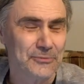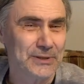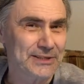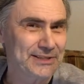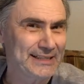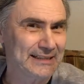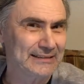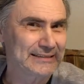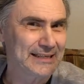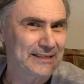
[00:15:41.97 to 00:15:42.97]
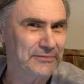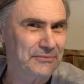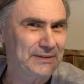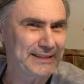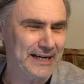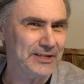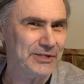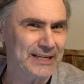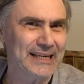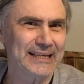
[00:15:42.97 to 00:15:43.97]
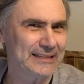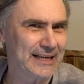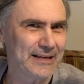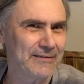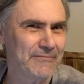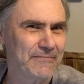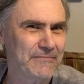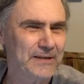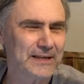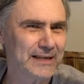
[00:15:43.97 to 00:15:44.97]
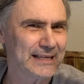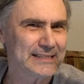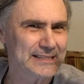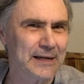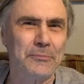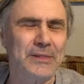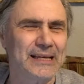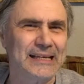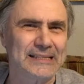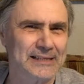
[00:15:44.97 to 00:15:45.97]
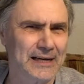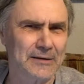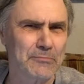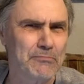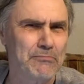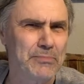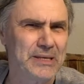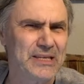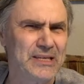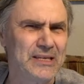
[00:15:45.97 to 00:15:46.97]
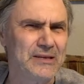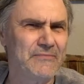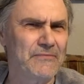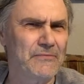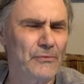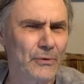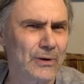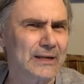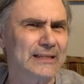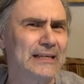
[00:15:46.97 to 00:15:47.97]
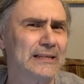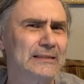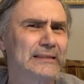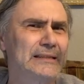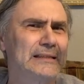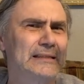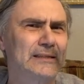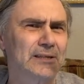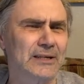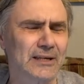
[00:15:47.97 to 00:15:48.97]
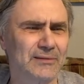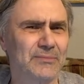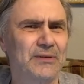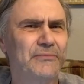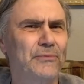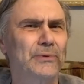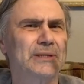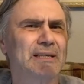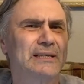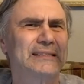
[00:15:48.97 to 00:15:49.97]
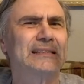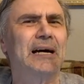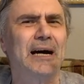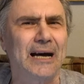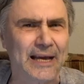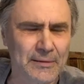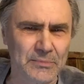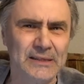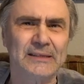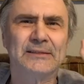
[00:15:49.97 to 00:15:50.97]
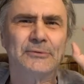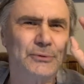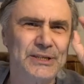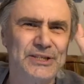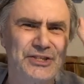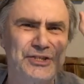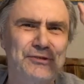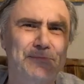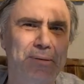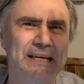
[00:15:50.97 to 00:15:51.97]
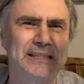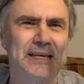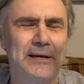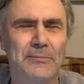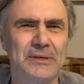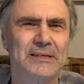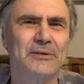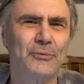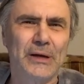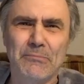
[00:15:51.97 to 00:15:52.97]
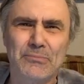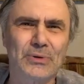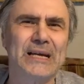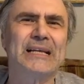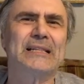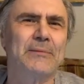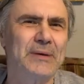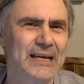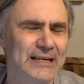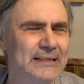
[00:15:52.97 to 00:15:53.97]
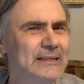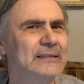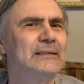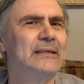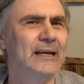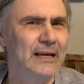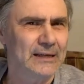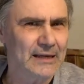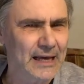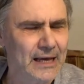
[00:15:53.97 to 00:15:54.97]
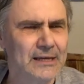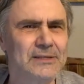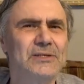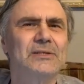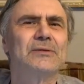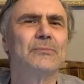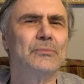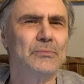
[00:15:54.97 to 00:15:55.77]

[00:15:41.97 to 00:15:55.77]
we're still kind of touching it. I feel like some things are before their term, before their time. We speak them, we bring them in, and as